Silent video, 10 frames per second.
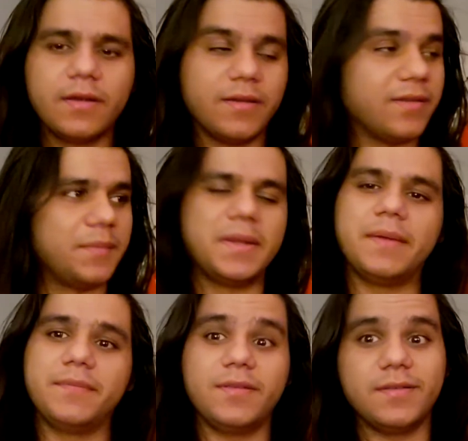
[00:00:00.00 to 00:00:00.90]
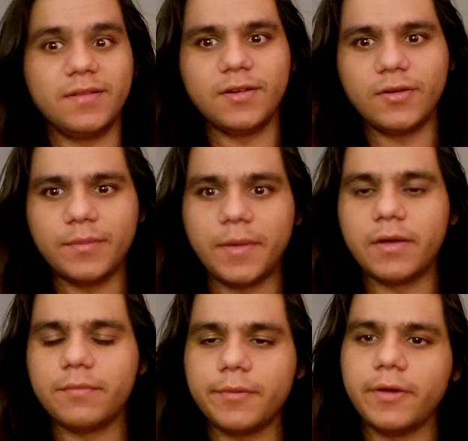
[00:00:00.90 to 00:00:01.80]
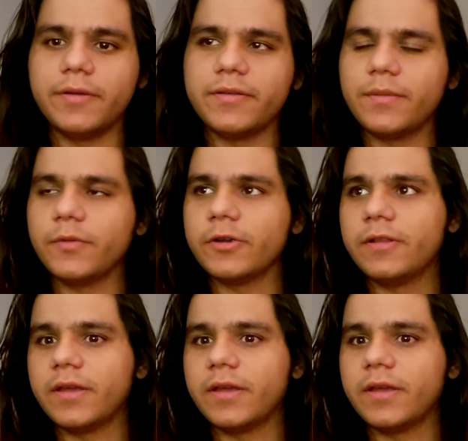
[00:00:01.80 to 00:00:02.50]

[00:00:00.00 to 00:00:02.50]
Sometimes, you know, it might have gone to somewhere